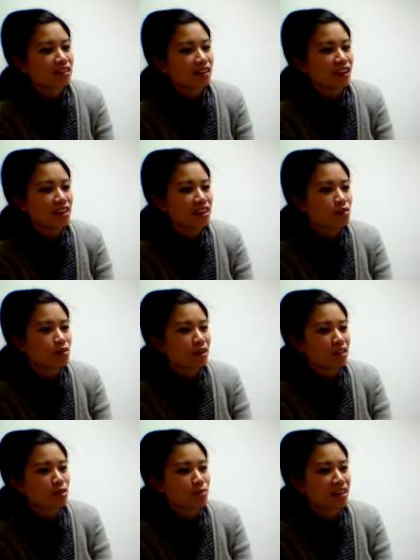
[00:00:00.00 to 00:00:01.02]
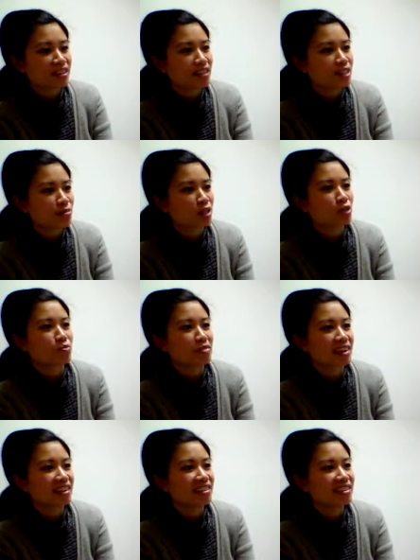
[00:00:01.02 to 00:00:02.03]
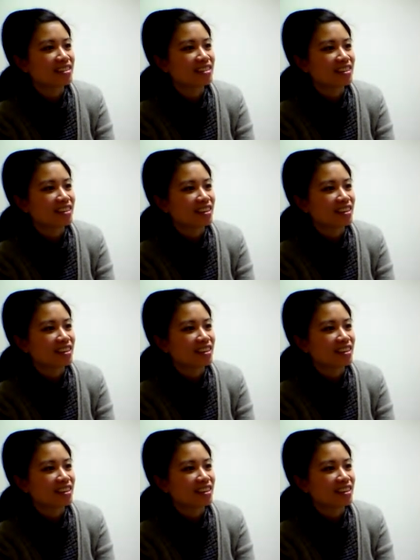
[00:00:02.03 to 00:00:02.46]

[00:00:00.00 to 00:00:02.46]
Wajima is a special place.